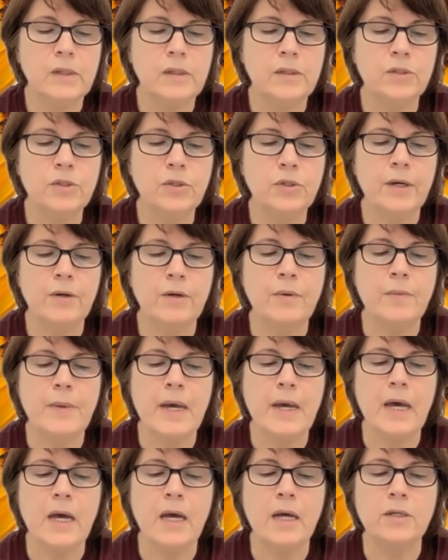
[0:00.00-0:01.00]
And try to
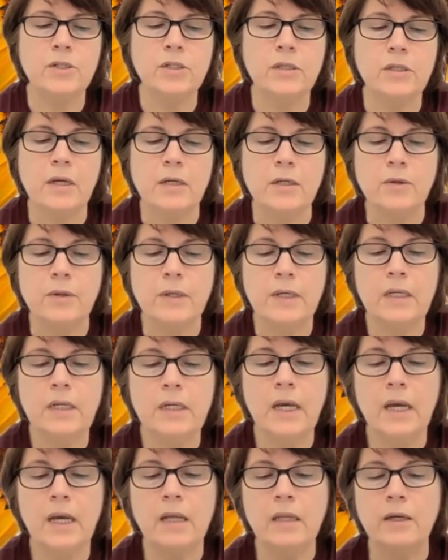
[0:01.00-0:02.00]
imagine that you're
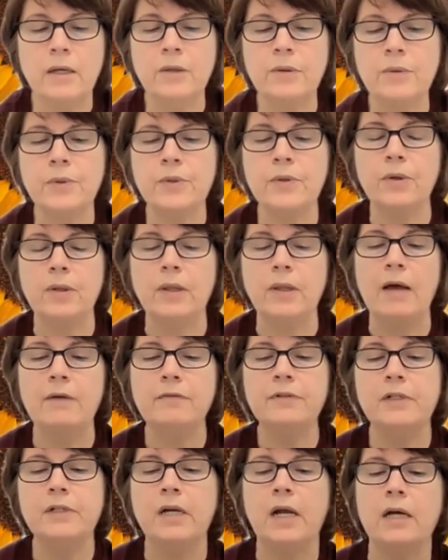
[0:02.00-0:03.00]
inhaling through your
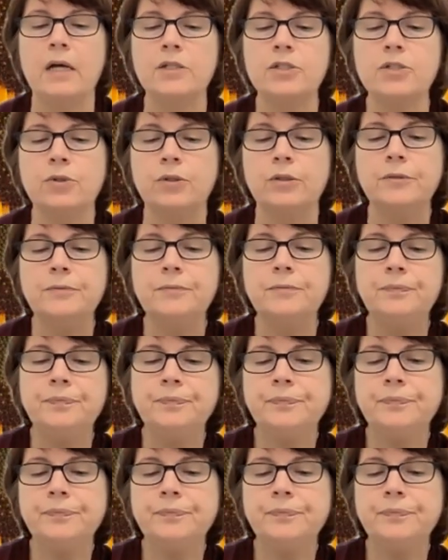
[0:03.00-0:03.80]
left nostril